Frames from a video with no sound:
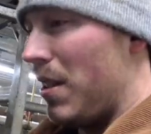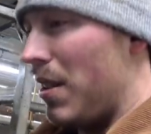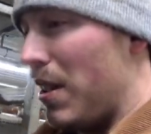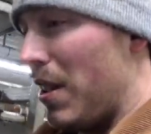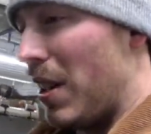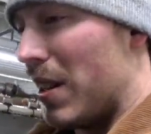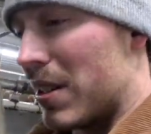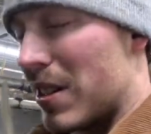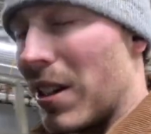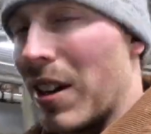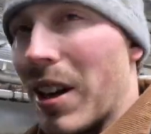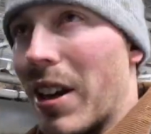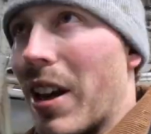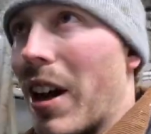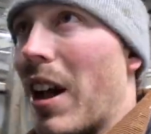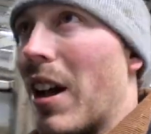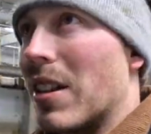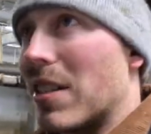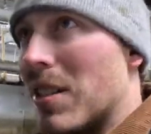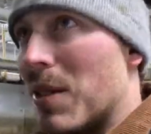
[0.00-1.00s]
it's gonna
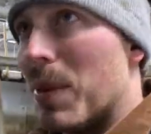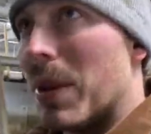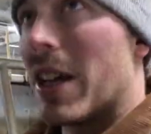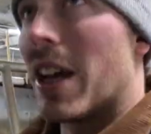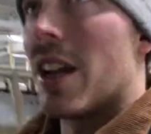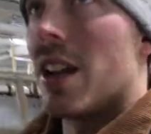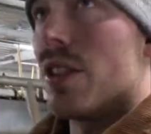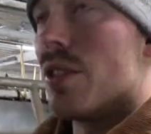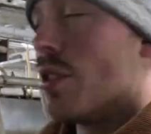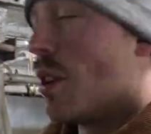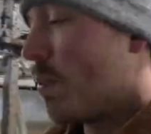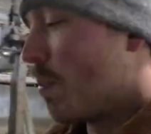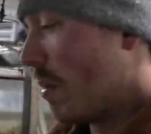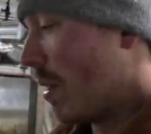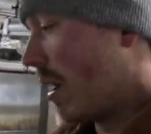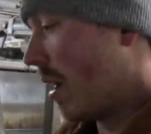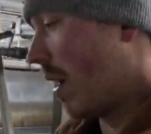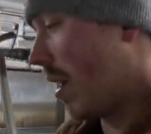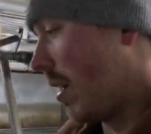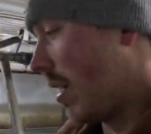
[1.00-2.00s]
constantly be kind of dripping
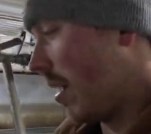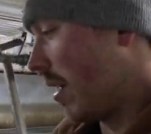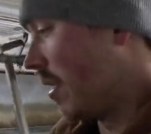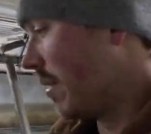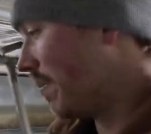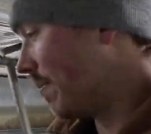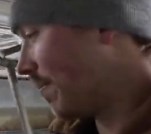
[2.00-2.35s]
on you,